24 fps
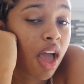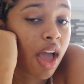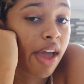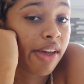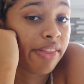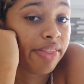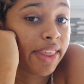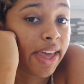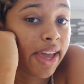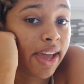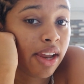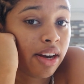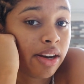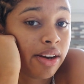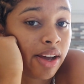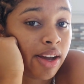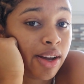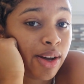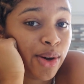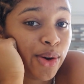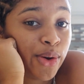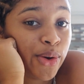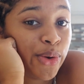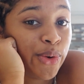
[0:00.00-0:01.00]
And
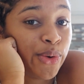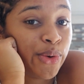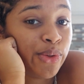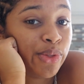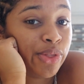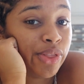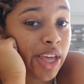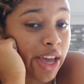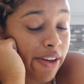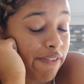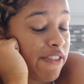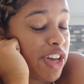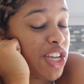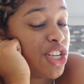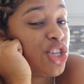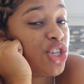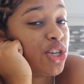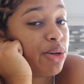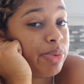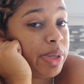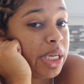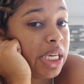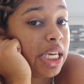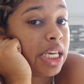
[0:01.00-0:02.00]
then the
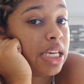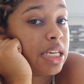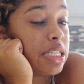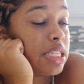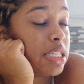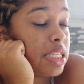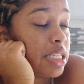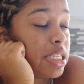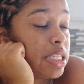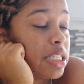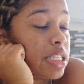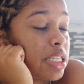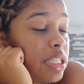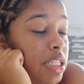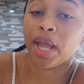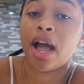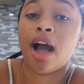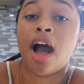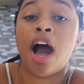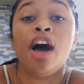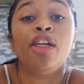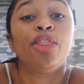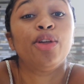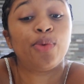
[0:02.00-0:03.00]
adventure begins.
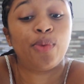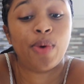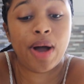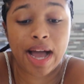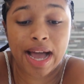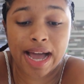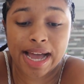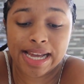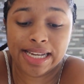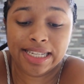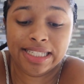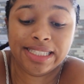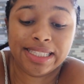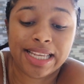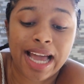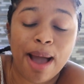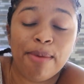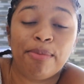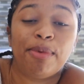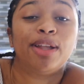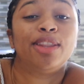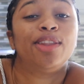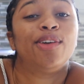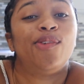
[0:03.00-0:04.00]
Otherwise,
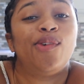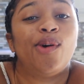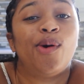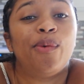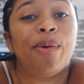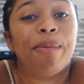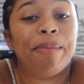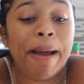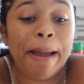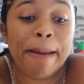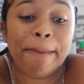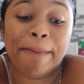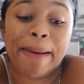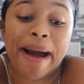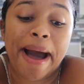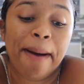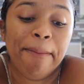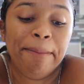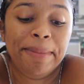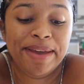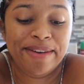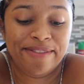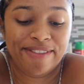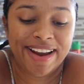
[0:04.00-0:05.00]
I'm on the phone with my
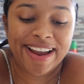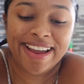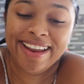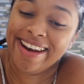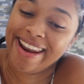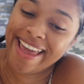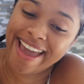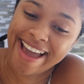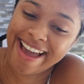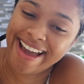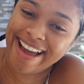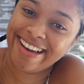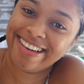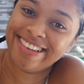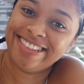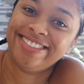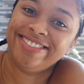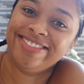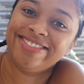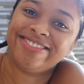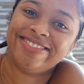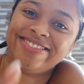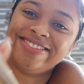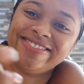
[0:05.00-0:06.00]
mommy right
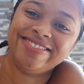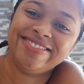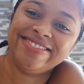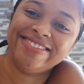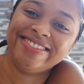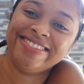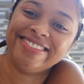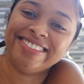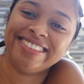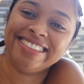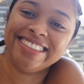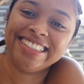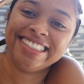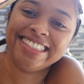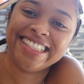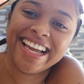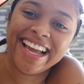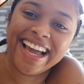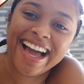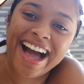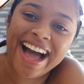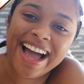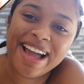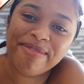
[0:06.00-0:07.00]
now.
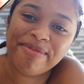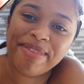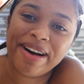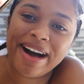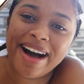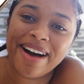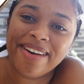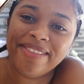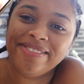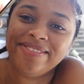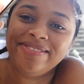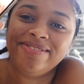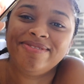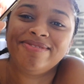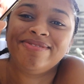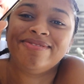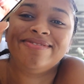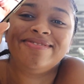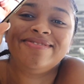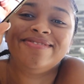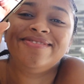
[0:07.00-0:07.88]
Say hi, mom.